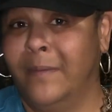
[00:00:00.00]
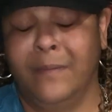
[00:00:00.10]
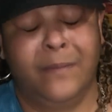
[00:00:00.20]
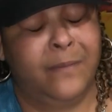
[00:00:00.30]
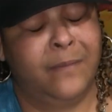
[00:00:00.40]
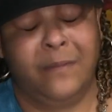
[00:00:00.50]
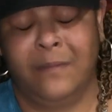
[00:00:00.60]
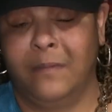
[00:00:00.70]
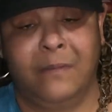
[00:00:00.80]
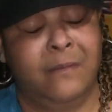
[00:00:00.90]

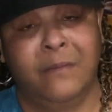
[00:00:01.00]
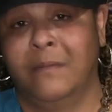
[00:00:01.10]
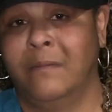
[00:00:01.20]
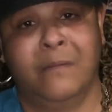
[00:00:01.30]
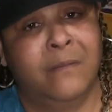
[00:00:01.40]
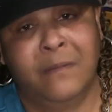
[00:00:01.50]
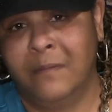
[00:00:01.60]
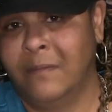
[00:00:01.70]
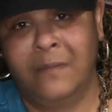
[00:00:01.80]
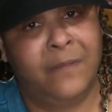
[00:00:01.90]

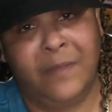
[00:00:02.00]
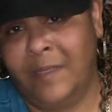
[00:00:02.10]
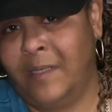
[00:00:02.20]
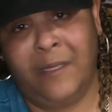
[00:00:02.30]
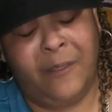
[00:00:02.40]
(silence)